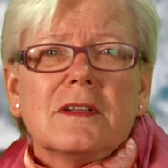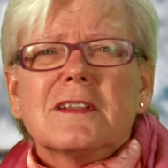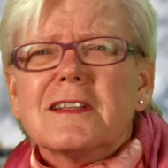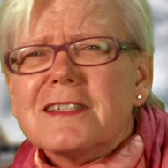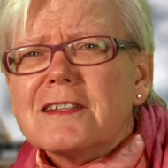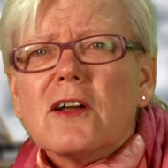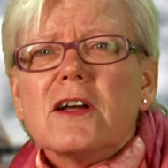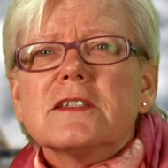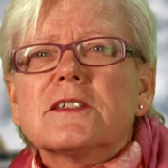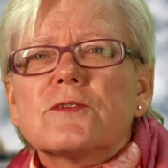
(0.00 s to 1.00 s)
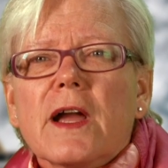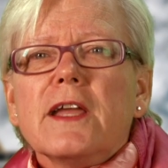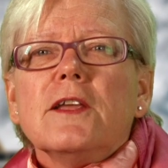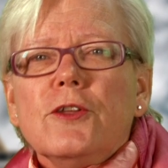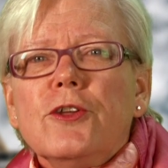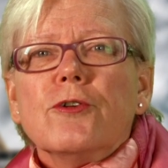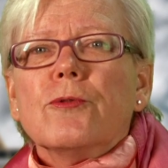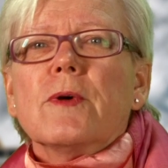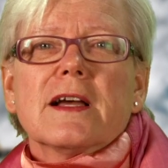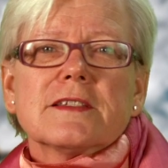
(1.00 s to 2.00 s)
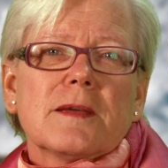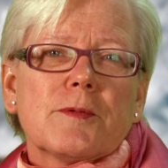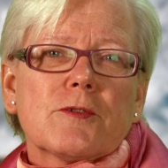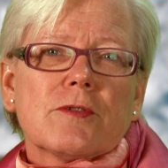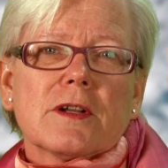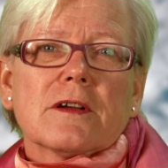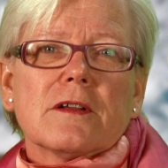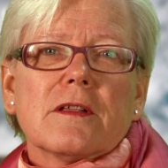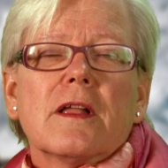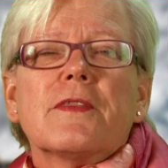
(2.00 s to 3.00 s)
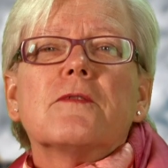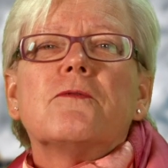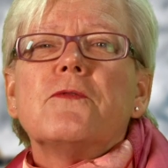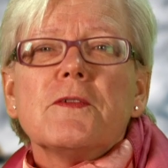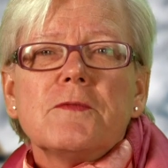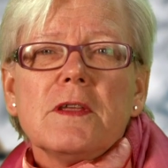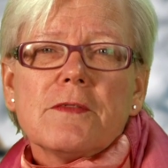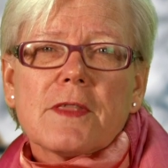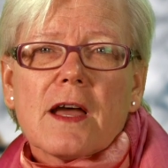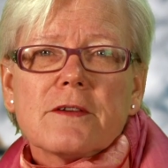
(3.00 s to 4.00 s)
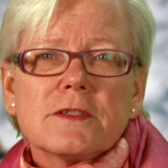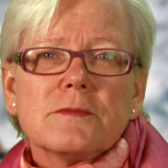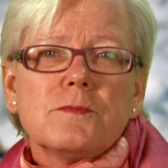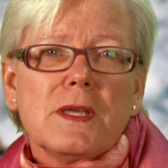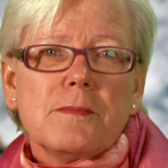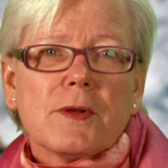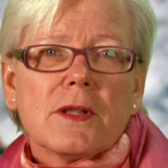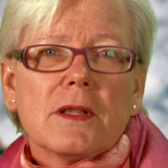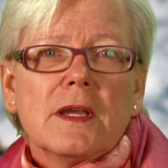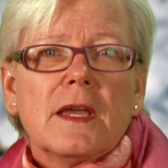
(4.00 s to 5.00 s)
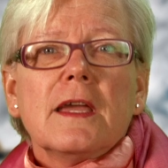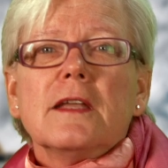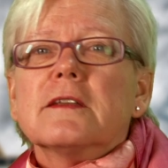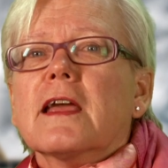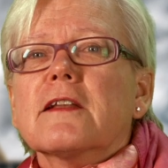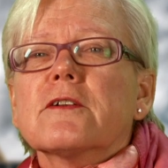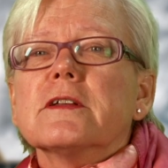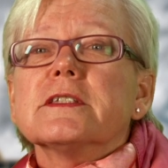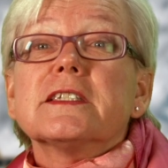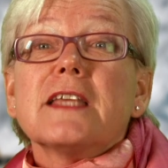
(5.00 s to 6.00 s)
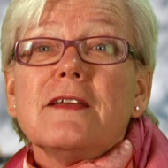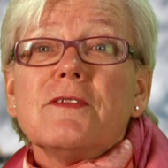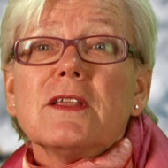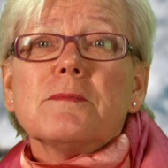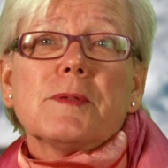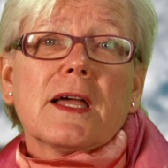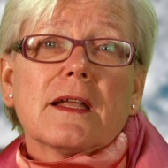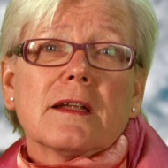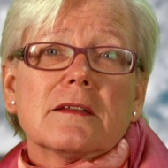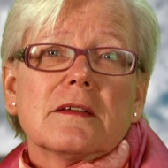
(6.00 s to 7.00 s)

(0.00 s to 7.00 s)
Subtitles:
Does it not strike you as hypocritical that 50,000 people intent on saving the planet